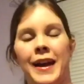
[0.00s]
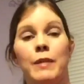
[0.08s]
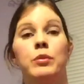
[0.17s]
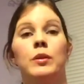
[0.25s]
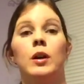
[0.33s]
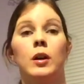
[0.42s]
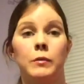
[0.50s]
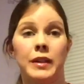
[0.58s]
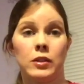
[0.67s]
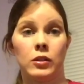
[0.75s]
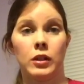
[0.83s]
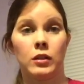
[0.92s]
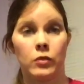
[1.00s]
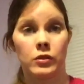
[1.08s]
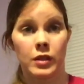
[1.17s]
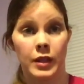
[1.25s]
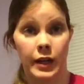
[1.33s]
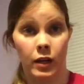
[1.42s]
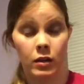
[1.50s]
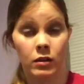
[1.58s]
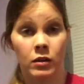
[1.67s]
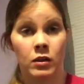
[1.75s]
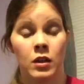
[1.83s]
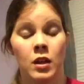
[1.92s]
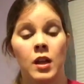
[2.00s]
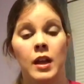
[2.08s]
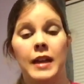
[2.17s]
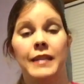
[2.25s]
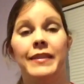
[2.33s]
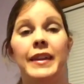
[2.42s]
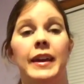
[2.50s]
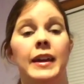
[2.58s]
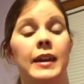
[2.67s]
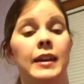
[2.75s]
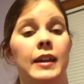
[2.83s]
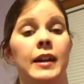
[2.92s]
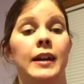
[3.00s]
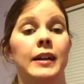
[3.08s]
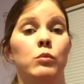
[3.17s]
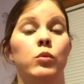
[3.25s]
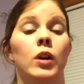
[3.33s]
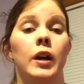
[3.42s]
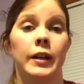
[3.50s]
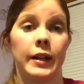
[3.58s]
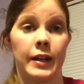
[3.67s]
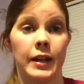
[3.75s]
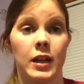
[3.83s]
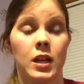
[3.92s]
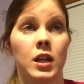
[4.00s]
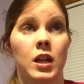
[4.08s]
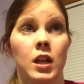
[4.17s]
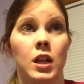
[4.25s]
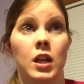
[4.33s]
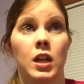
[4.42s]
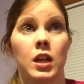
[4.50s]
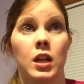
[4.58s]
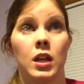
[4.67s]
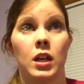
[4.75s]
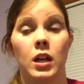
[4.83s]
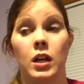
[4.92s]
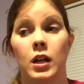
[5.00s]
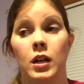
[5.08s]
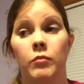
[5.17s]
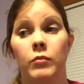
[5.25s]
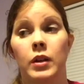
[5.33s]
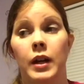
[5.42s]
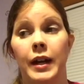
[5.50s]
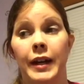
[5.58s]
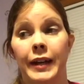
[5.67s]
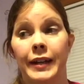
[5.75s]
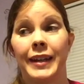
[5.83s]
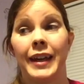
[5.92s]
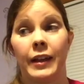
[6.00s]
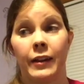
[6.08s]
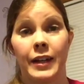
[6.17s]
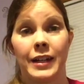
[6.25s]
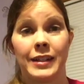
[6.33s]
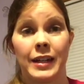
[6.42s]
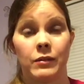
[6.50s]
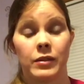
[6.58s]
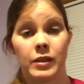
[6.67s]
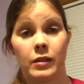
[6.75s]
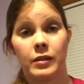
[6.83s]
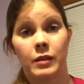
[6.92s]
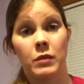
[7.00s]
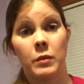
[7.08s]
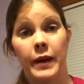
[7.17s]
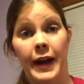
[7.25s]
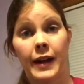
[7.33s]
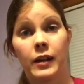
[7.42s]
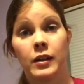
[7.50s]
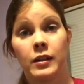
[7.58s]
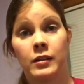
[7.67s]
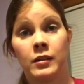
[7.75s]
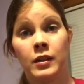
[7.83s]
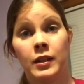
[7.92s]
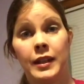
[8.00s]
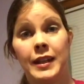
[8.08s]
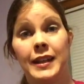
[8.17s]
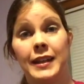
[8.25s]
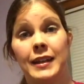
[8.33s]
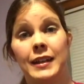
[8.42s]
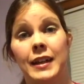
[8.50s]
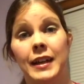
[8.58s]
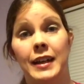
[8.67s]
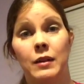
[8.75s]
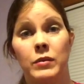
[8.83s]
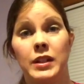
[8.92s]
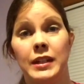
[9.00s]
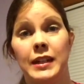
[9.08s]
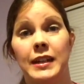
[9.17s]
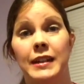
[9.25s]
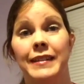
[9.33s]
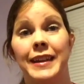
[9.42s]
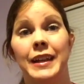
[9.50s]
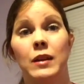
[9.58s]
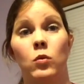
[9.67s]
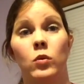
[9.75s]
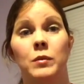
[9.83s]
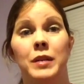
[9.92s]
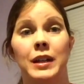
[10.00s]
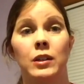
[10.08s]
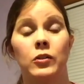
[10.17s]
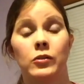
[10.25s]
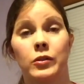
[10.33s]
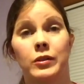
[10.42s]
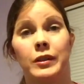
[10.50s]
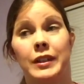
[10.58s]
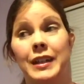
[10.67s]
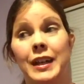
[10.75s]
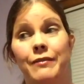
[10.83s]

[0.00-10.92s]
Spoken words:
put all my dirty clothes in there, and then I brought it, I carried it downstairs on my back, and I emptied it, and then when my clothes were clean, I